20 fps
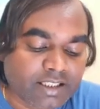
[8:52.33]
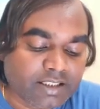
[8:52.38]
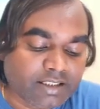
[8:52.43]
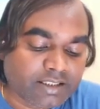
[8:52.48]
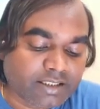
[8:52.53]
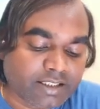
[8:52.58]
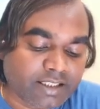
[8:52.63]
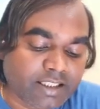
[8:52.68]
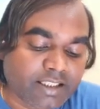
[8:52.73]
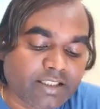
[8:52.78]

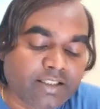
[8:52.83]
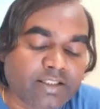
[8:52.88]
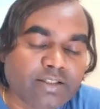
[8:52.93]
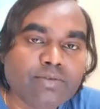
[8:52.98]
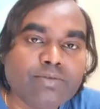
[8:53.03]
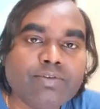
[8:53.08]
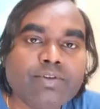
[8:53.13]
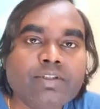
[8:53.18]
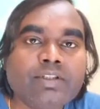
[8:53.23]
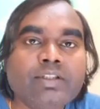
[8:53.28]
then
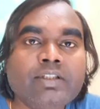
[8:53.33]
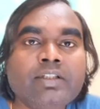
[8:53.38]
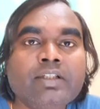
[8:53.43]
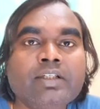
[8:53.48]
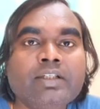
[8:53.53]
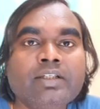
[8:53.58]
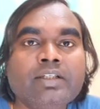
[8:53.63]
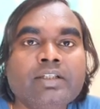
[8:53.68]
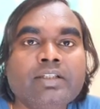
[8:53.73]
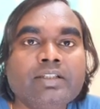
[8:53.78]
we
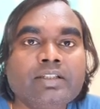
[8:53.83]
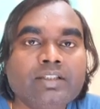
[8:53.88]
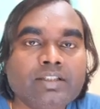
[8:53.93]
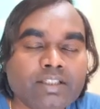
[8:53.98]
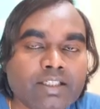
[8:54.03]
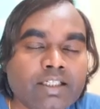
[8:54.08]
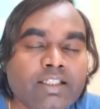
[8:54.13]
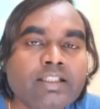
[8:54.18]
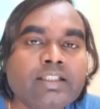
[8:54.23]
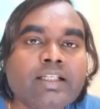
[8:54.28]

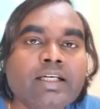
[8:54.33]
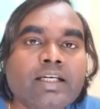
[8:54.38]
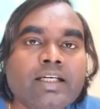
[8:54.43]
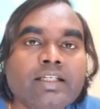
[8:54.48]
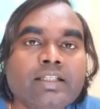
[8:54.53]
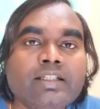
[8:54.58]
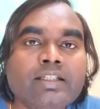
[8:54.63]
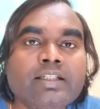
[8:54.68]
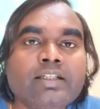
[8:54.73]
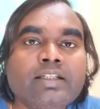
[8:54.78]
tell
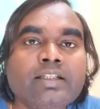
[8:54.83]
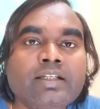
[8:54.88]
that